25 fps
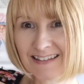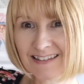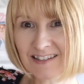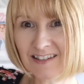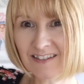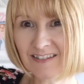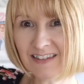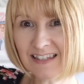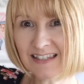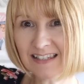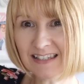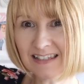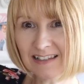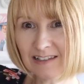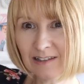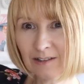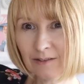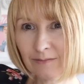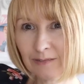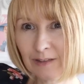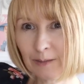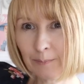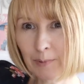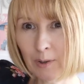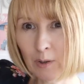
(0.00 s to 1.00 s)
So this is a
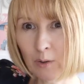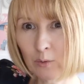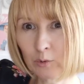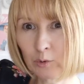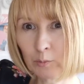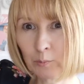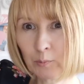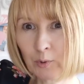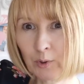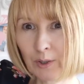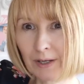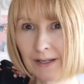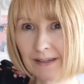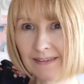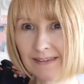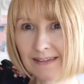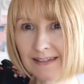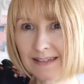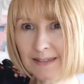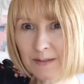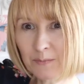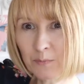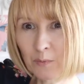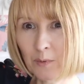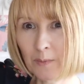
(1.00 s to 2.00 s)
lovely bold print,
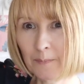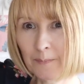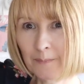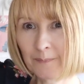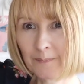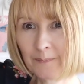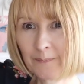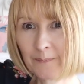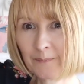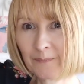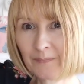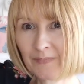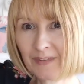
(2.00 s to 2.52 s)
this one.